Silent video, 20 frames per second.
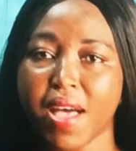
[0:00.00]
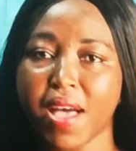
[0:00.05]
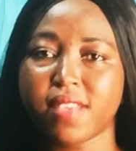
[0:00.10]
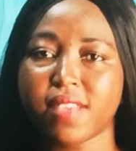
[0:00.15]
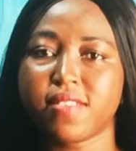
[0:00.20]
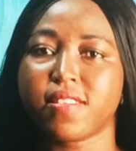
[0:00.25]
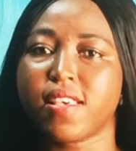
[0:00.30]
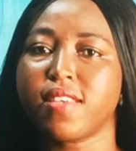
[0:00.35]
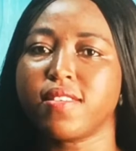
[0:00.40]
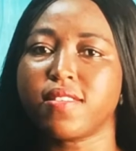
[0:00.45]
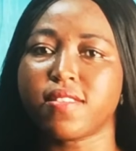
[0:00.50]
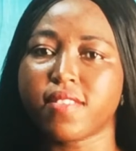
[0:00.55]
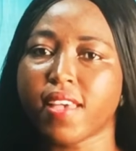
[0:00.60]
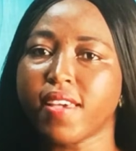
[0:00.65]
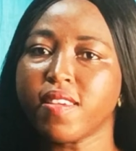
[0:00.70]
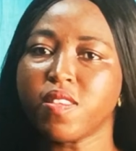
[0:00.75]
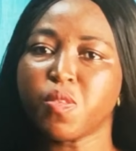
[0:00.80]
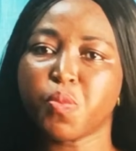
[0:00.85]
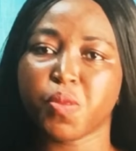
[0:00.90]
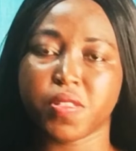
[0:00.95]
maths and
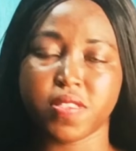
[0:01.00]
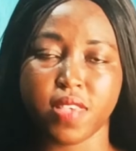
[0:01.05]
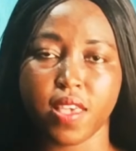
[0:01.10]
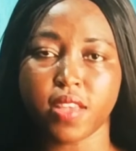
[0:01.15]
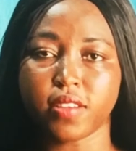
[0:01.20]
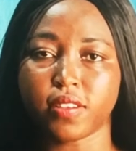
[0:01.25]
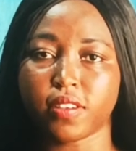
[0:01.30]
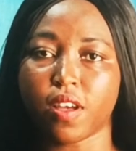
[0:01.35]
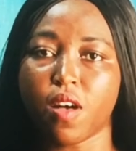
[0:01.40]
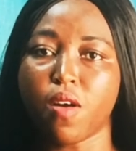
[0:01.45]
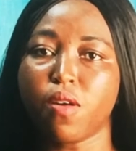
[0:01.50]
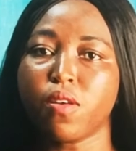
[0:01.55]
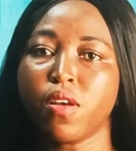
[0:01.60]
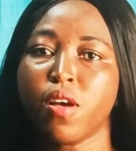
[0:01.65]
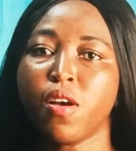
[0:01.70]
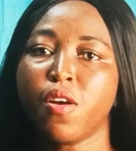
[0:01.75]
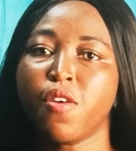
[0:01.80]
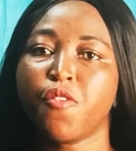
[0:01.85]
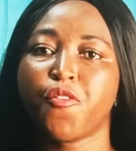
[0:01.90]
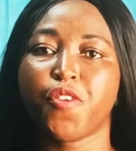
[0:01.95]
science potential